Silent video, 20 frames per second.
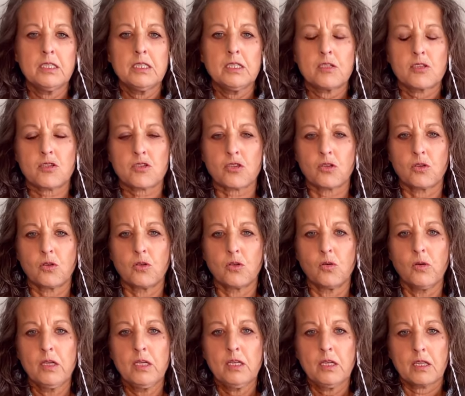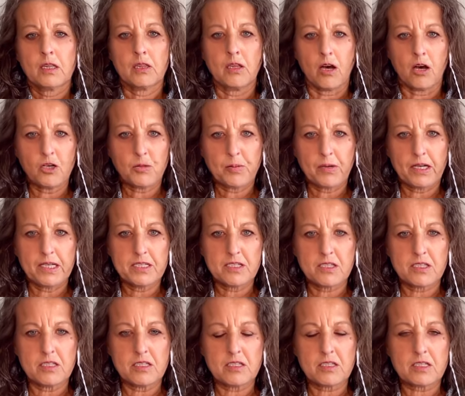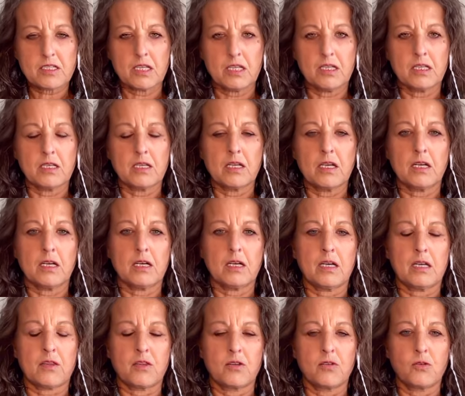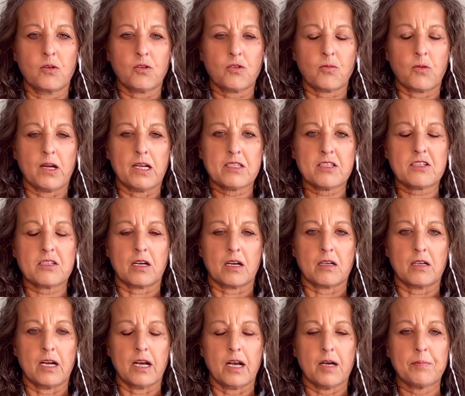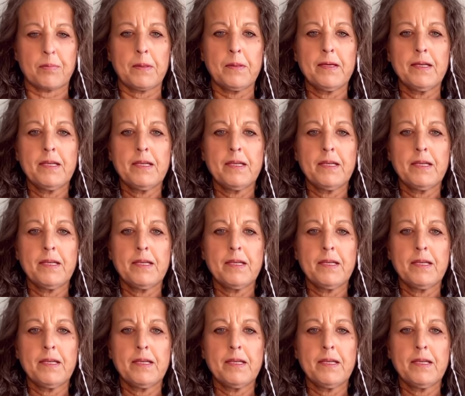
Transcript: So log prices in the Northwest are up.